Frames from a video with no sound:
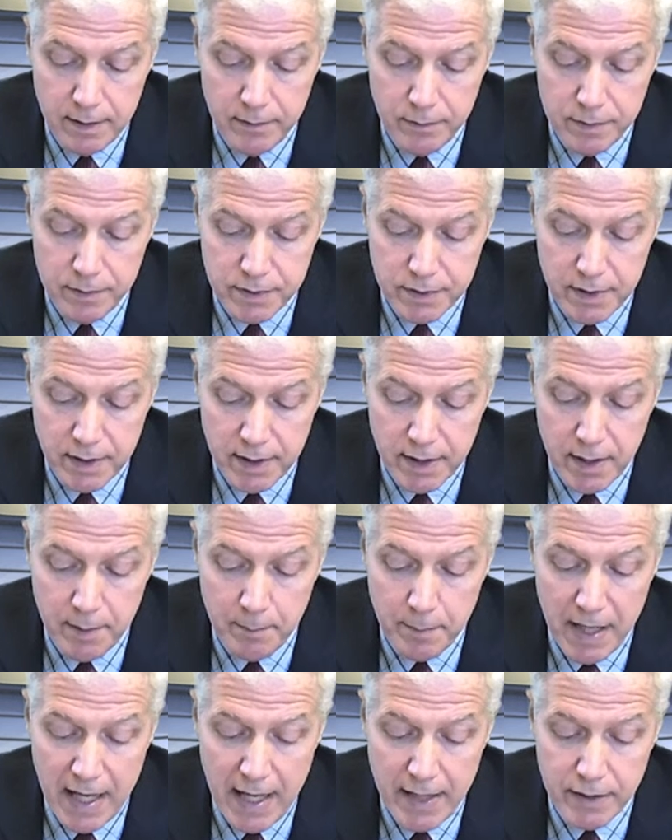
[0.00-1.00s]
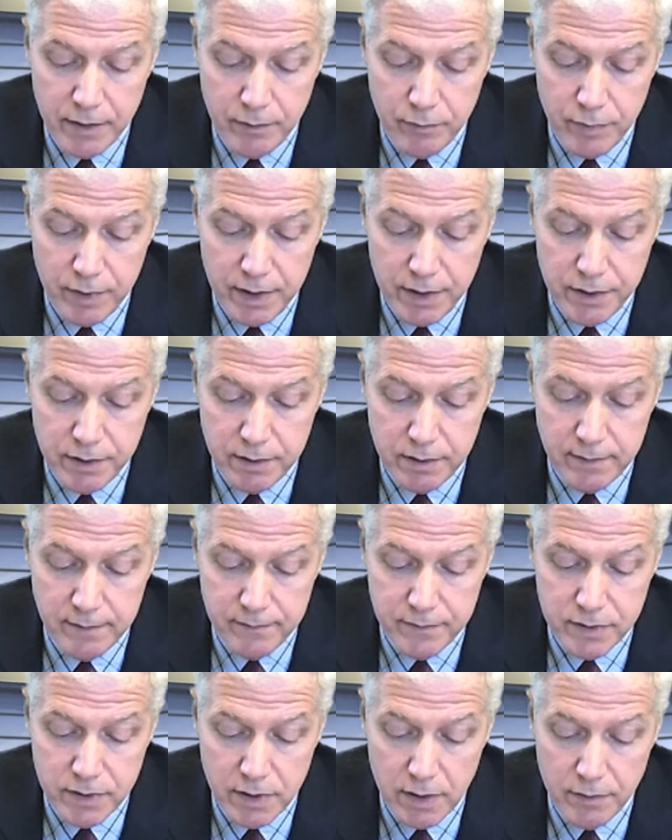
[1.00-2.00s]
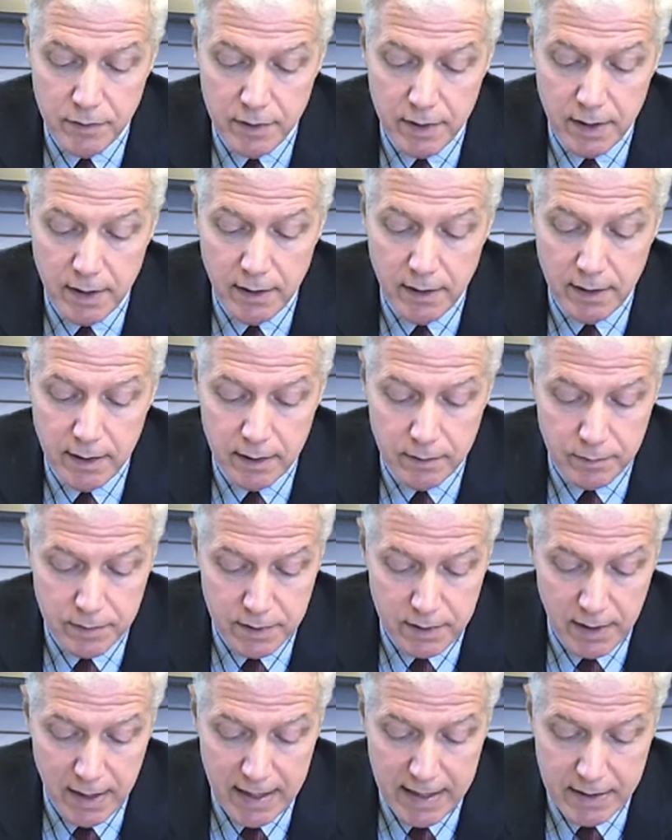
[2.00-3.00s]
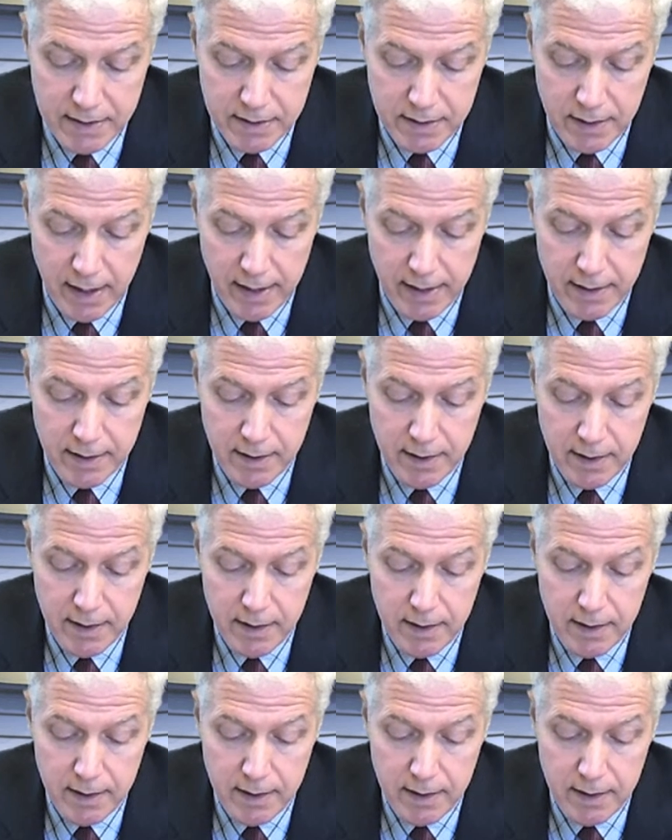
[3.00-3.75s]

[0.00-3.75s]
It was in the Campania region of southern Italy. It was last night.